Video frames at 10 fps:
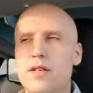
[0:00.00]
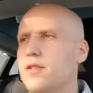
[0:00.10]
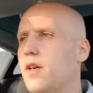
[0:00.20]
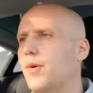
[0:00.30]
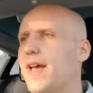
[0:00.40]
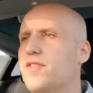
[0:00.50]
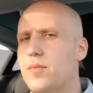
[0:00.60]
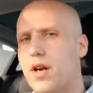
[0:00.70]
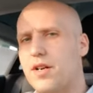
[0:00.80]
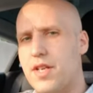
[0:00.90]
So we have
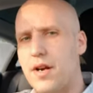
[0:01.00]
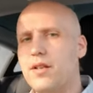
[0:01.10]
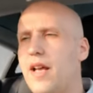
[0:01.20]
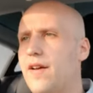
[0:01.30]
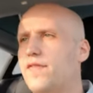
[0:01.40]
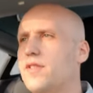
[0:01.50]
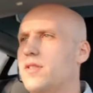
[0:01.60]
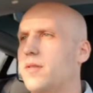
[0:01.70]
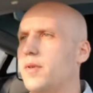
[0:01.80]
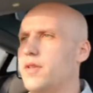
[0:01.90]
some cars on our left.
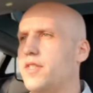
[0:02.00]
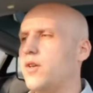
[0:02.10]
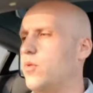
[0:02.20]
It looks like